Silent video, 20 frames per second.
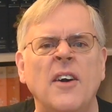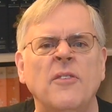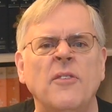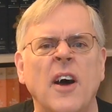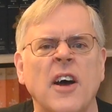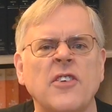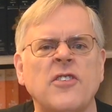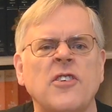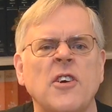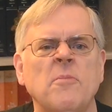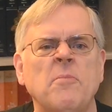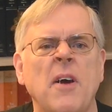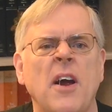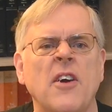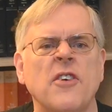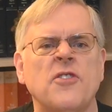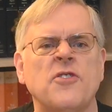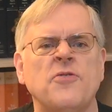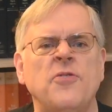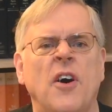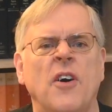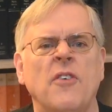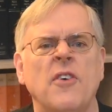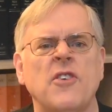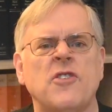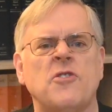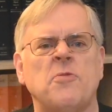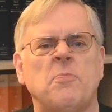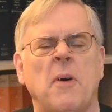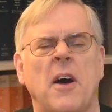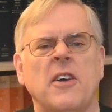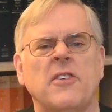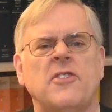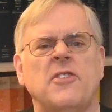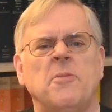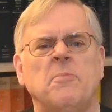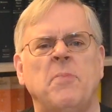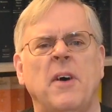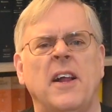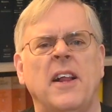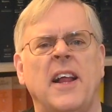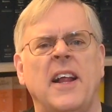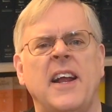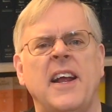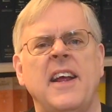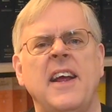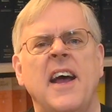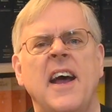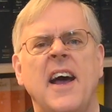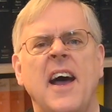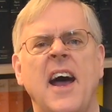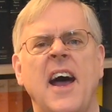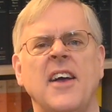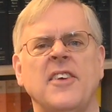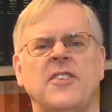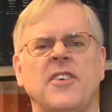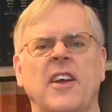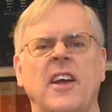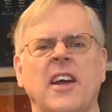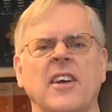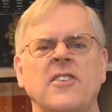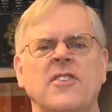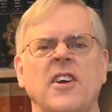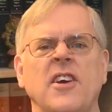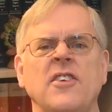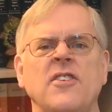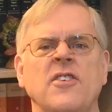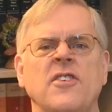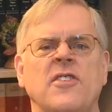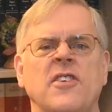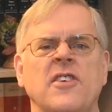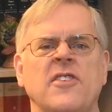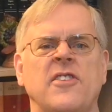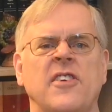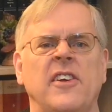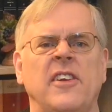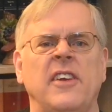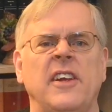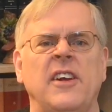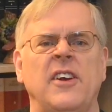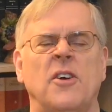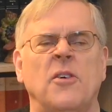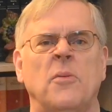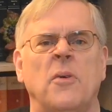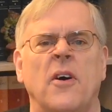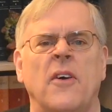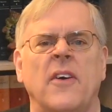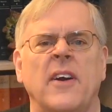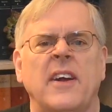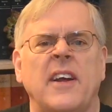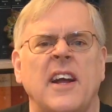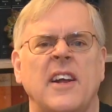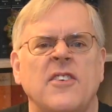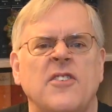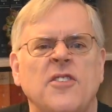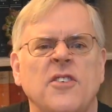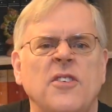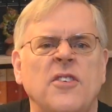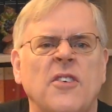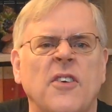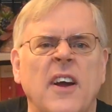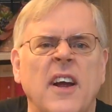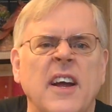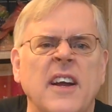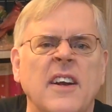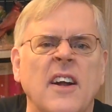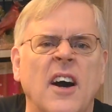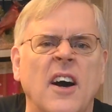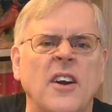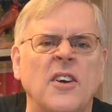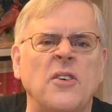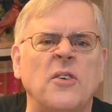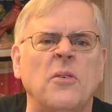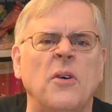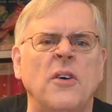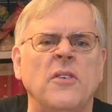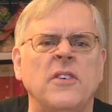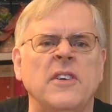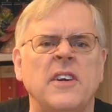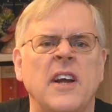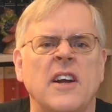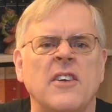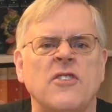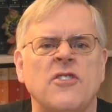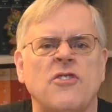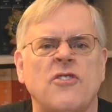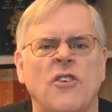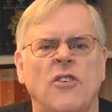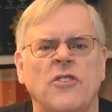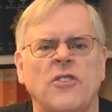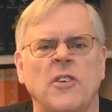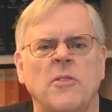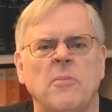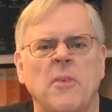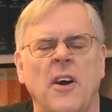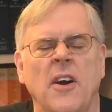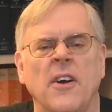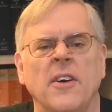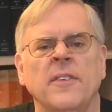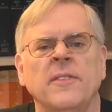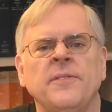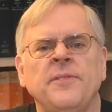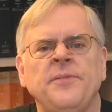Russia bears full responsibility as it continues its illegal war against Ukraine, unquote Jens Stoltenberg.